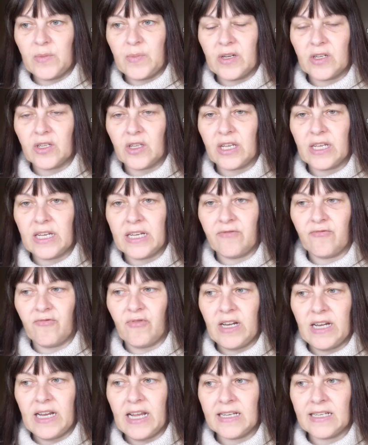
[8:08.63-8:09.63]
because I didn't
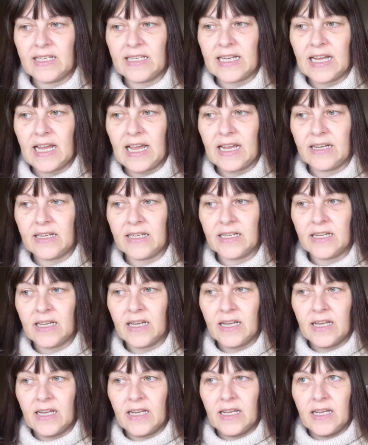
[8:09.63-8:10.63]
really understand,
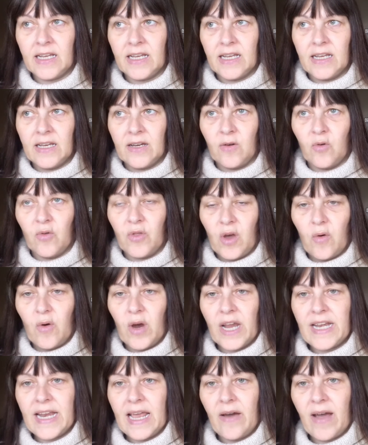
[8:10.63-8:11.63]
although
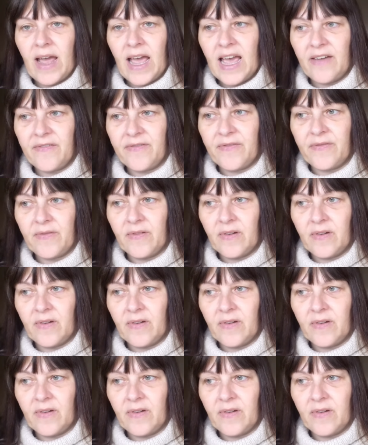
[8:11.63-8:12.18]
I now have